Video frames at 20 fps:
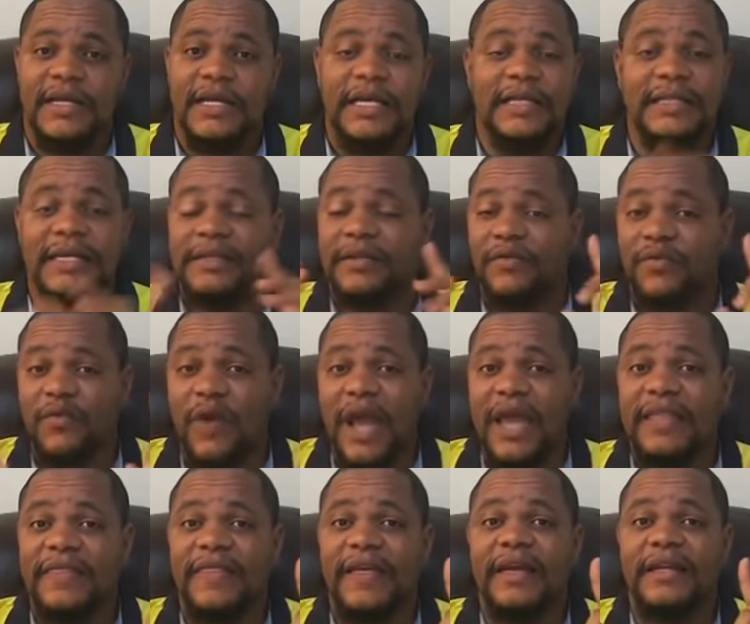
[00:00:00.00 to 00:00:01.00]
He did the
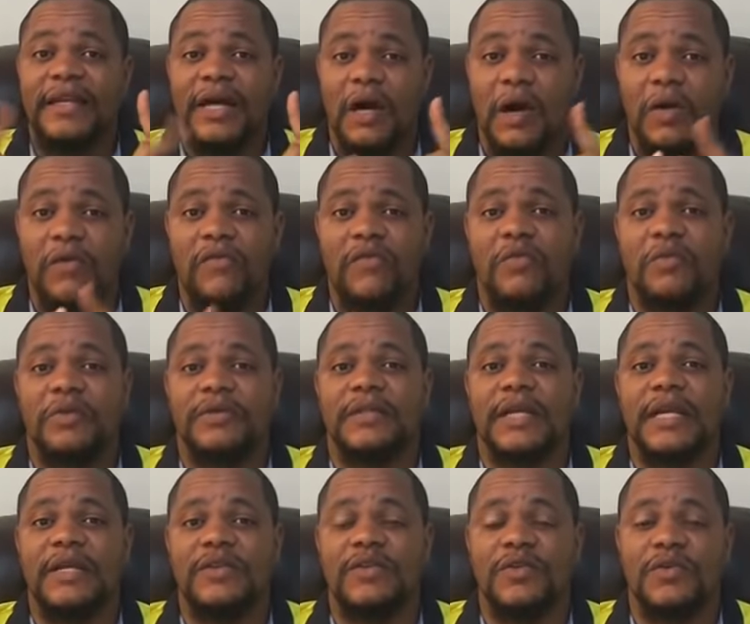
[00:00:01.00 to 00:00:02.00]
right thing, the honorable
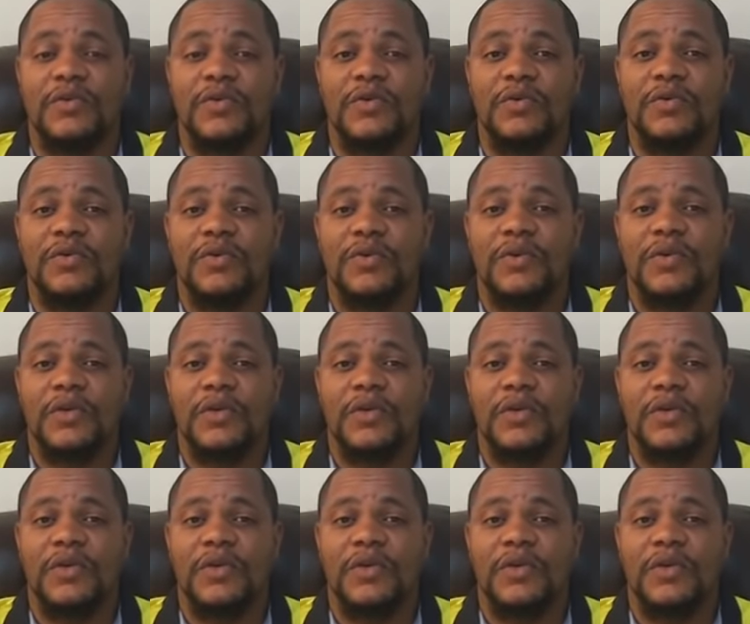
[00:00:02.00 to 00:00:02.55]
thing to do.